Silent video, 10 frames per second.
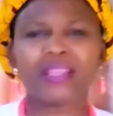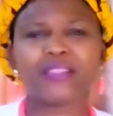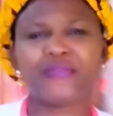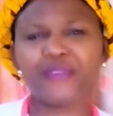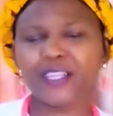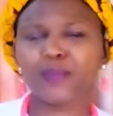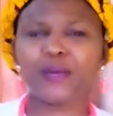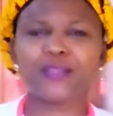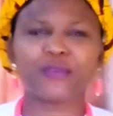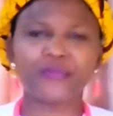The first
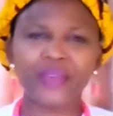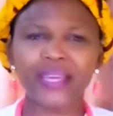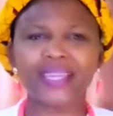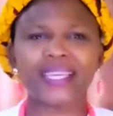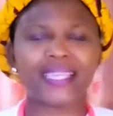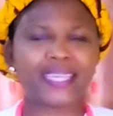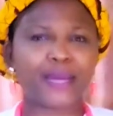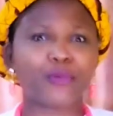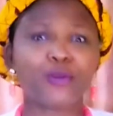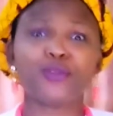part of it is that
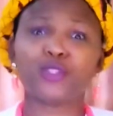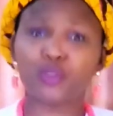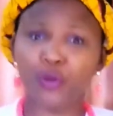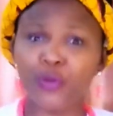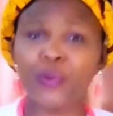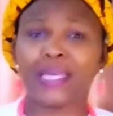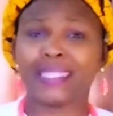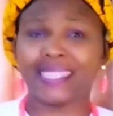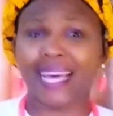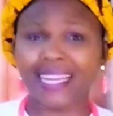I'm going to show you
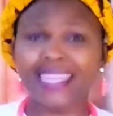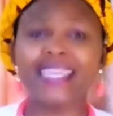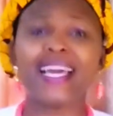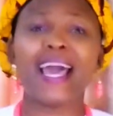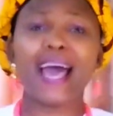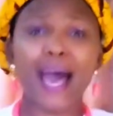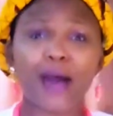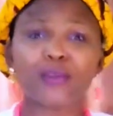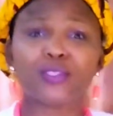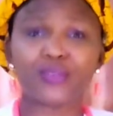exactly
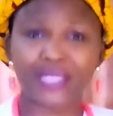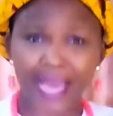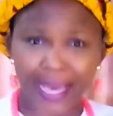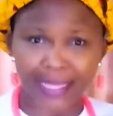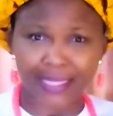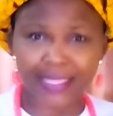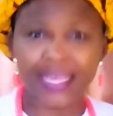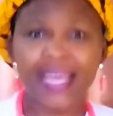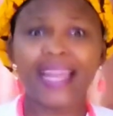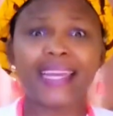how to
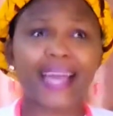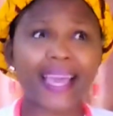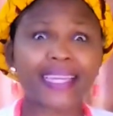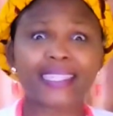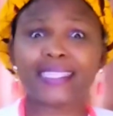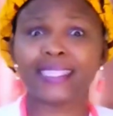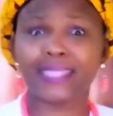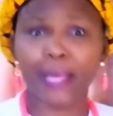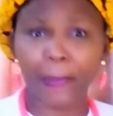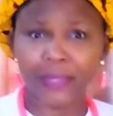dance, like the
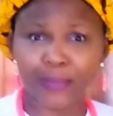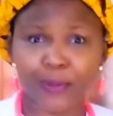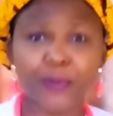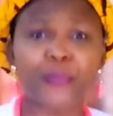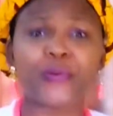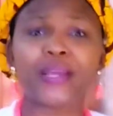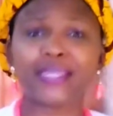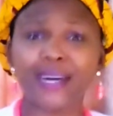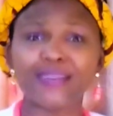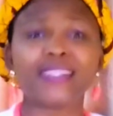steps. I'm going to break
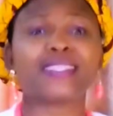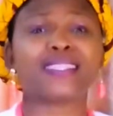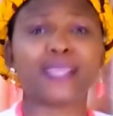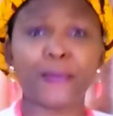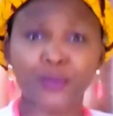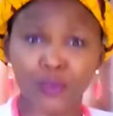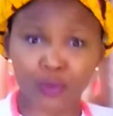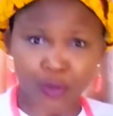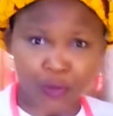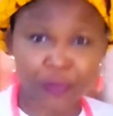down the steps
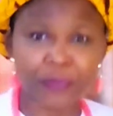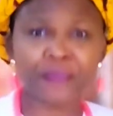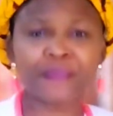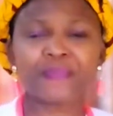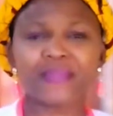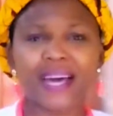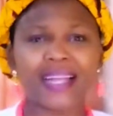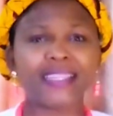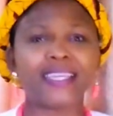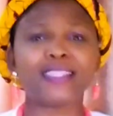to you,
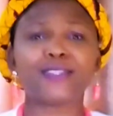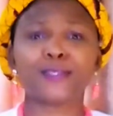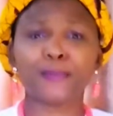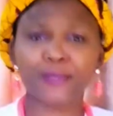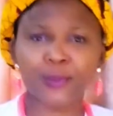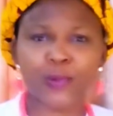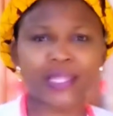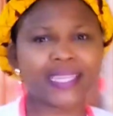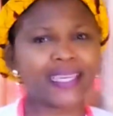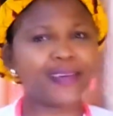and then
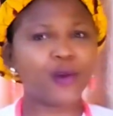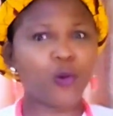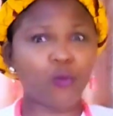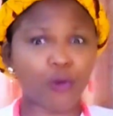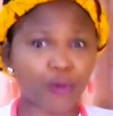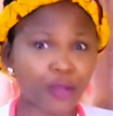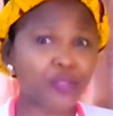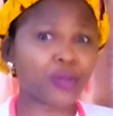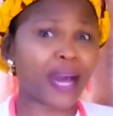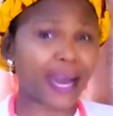subsequently, we're going
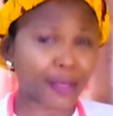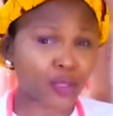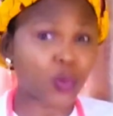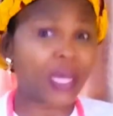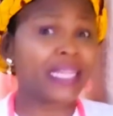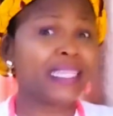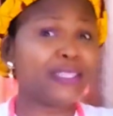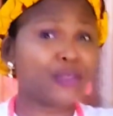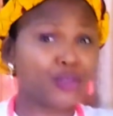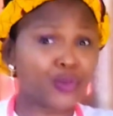to
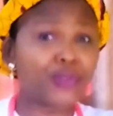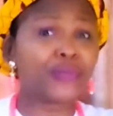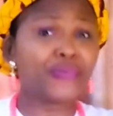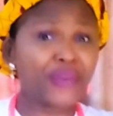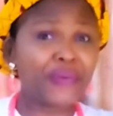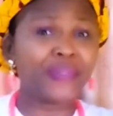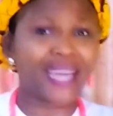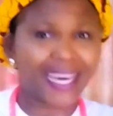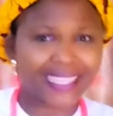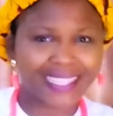actually do the real
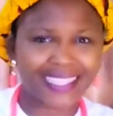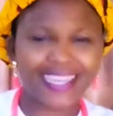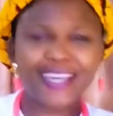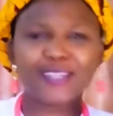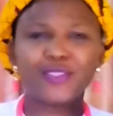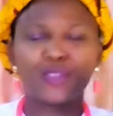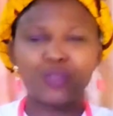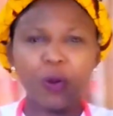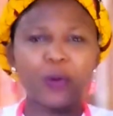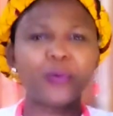dance.
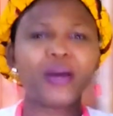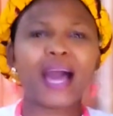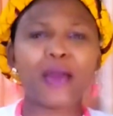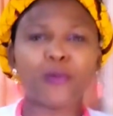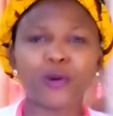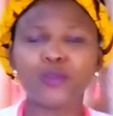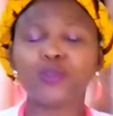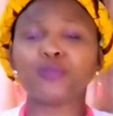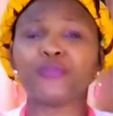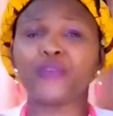So I want you
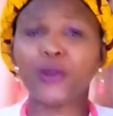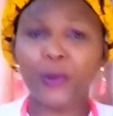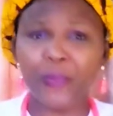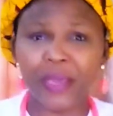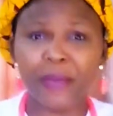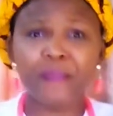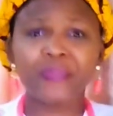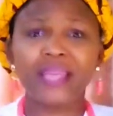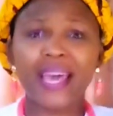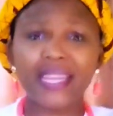to follow me.
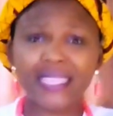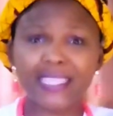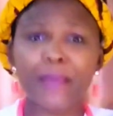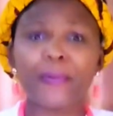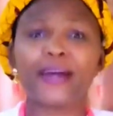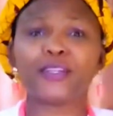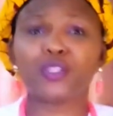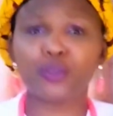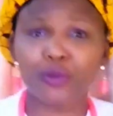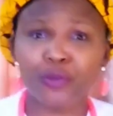Any step I
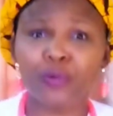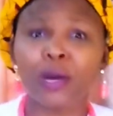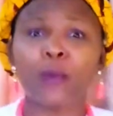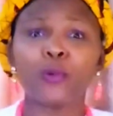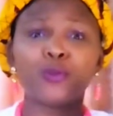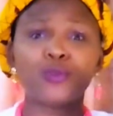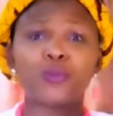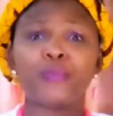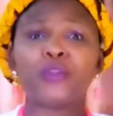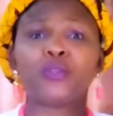show you, I want you
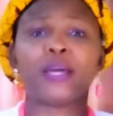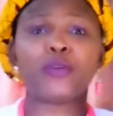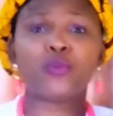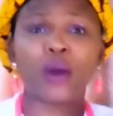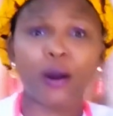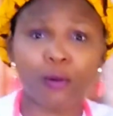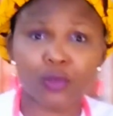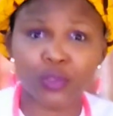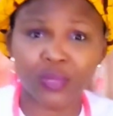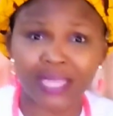to make sure that you are
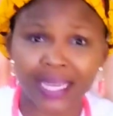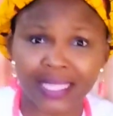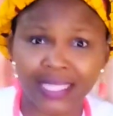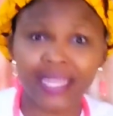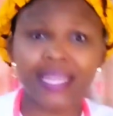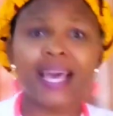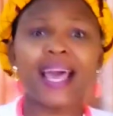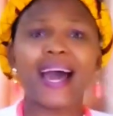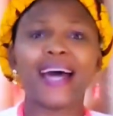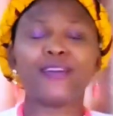also dancing,
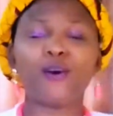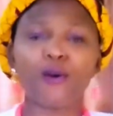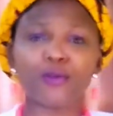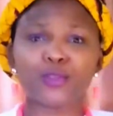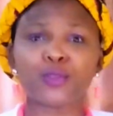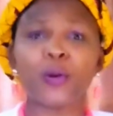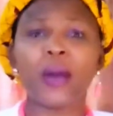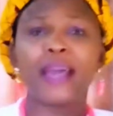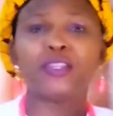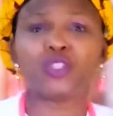and also
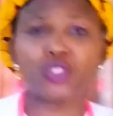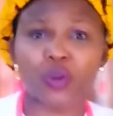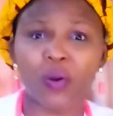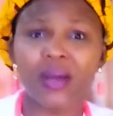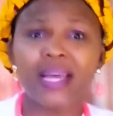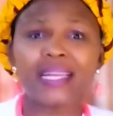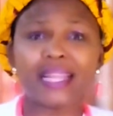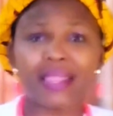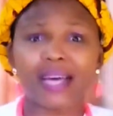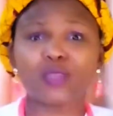ensure
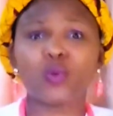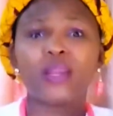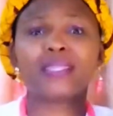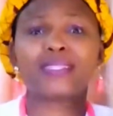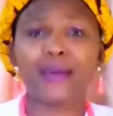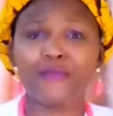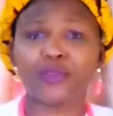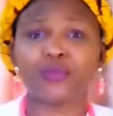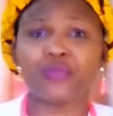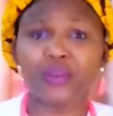that when it's time for
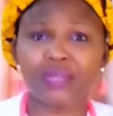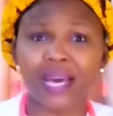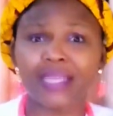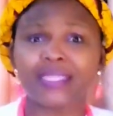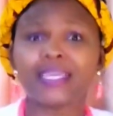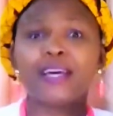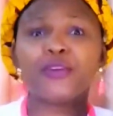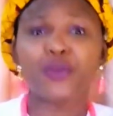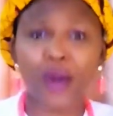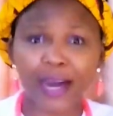the real dance,
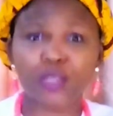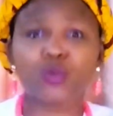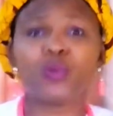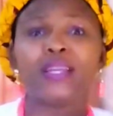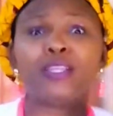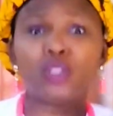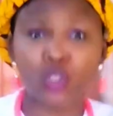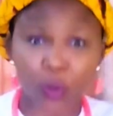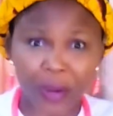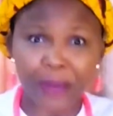you actually
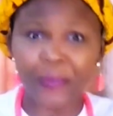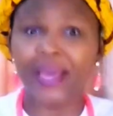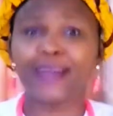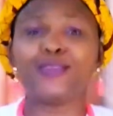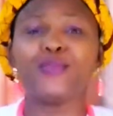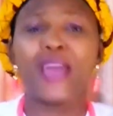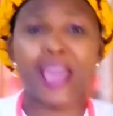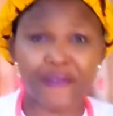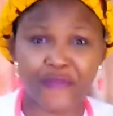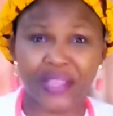join me and do
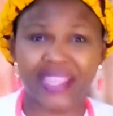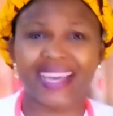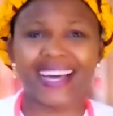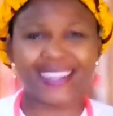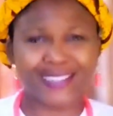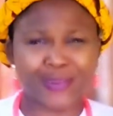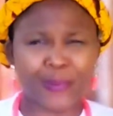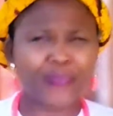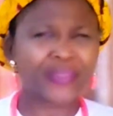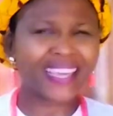everything I
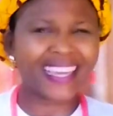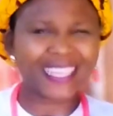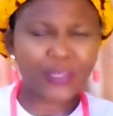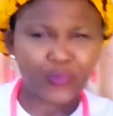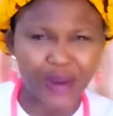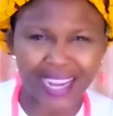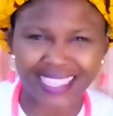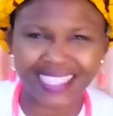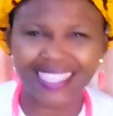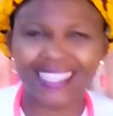do. It is
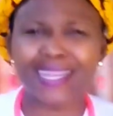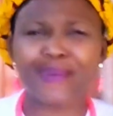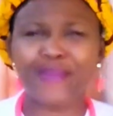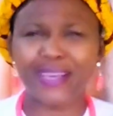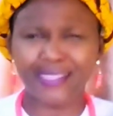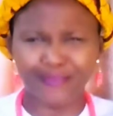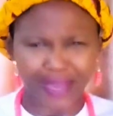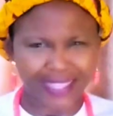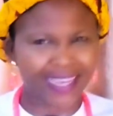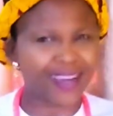practice that makes
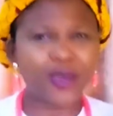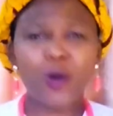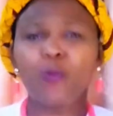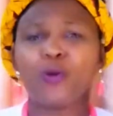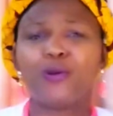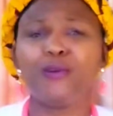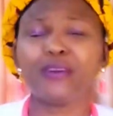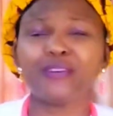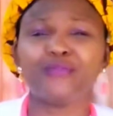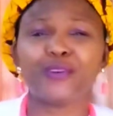better. We're not
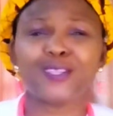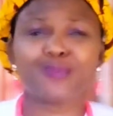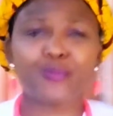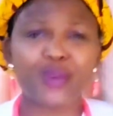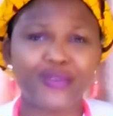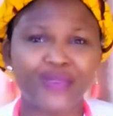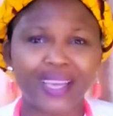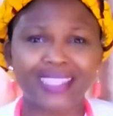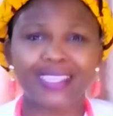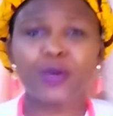looking for you to be
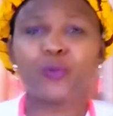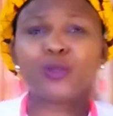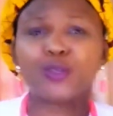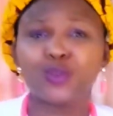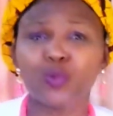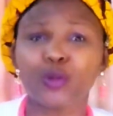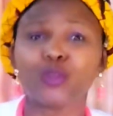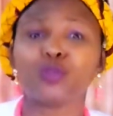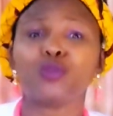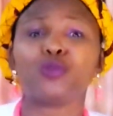perfect. We just
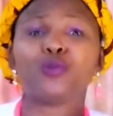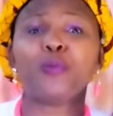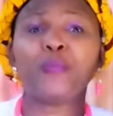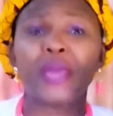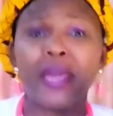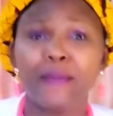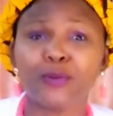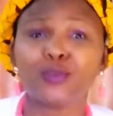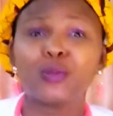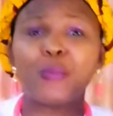want you to be
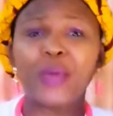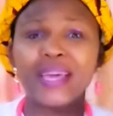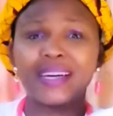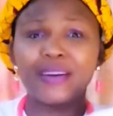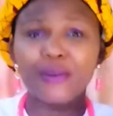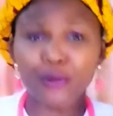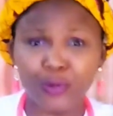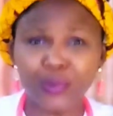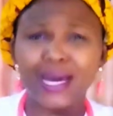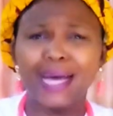able to make
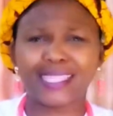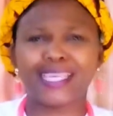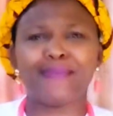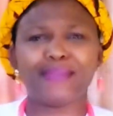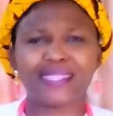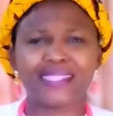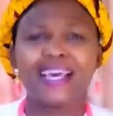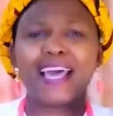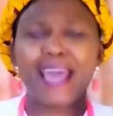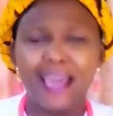good
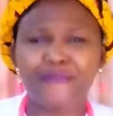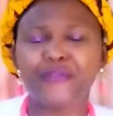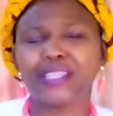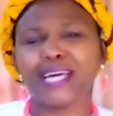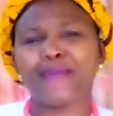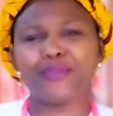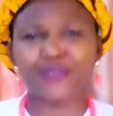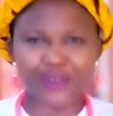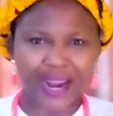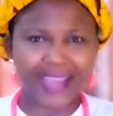attempts every time you
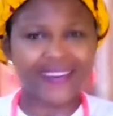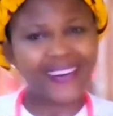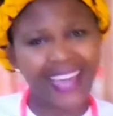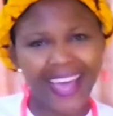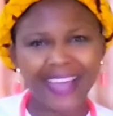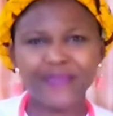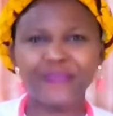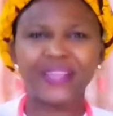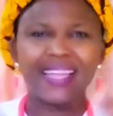try. Okay?